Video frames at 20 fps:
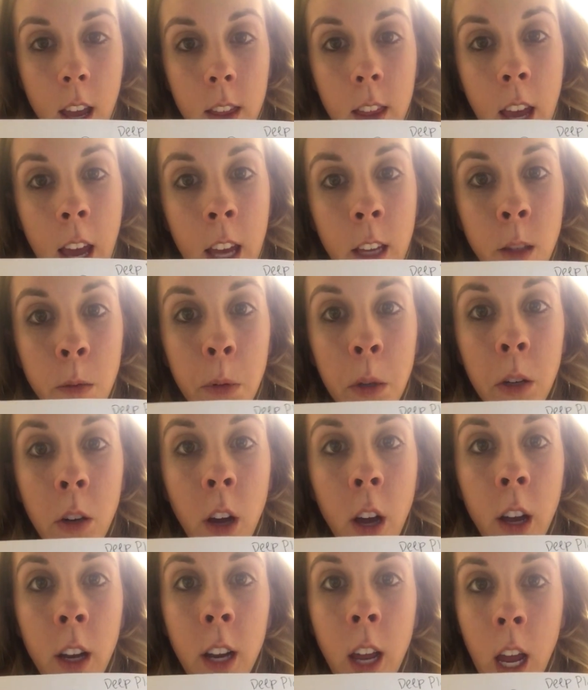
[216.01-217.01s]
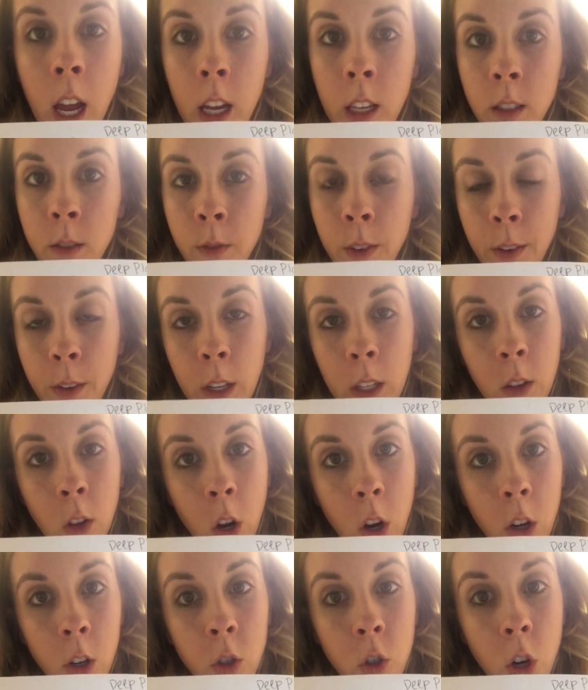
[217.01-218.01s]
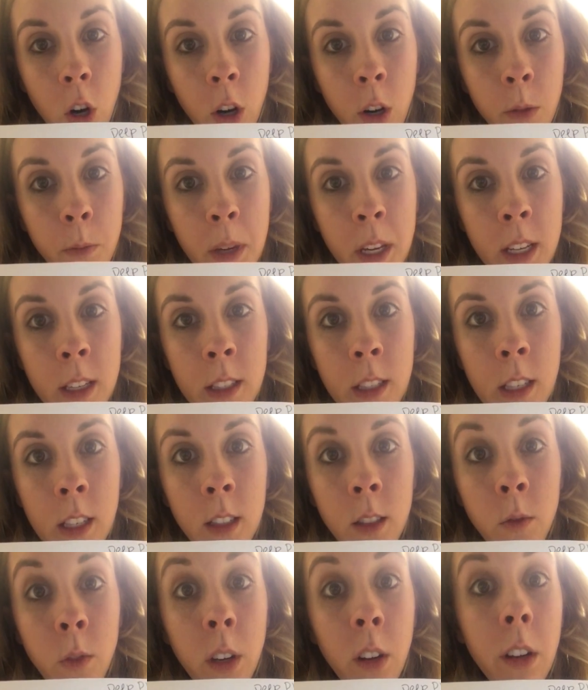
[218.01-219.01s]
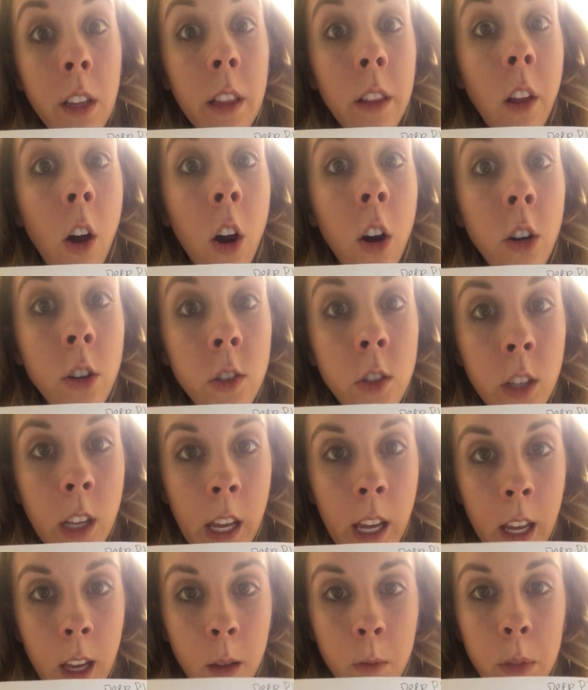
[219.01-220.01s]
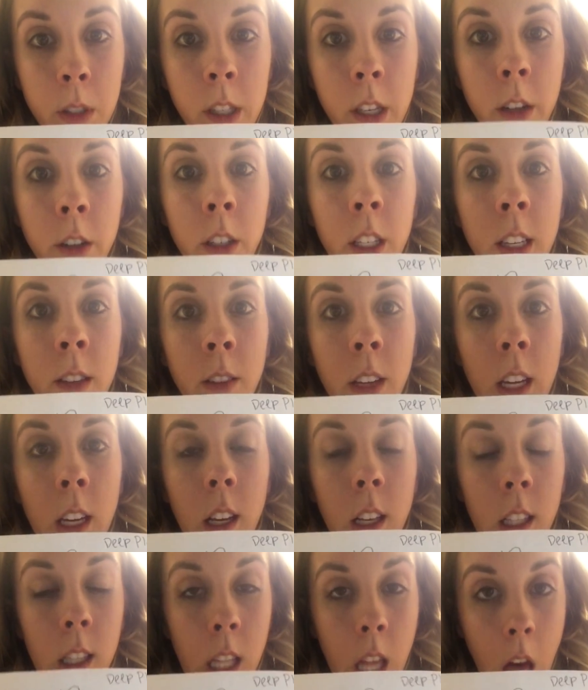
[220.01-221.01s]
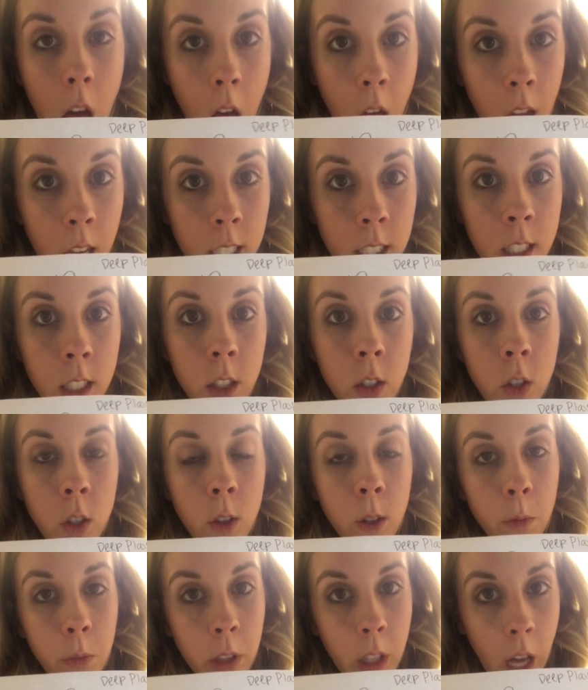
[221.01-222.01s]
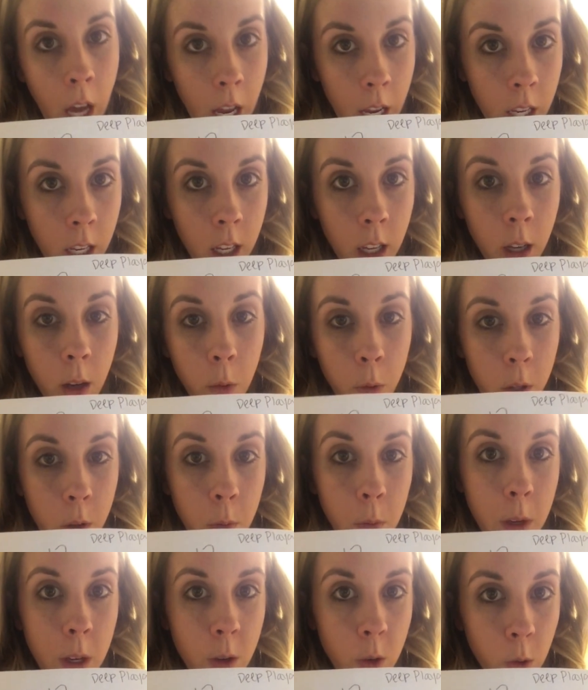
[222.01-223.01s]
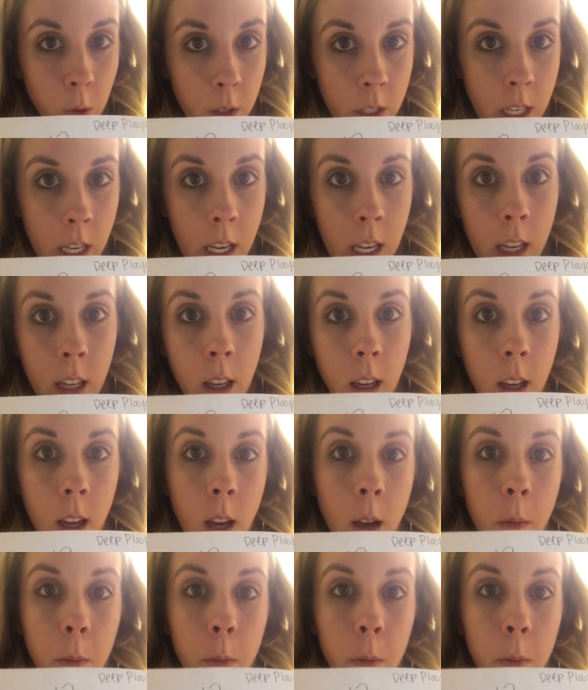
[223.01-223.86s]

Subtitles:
The Esplanade has very large art pieces, very large camps that are giving a lot to the playa with music,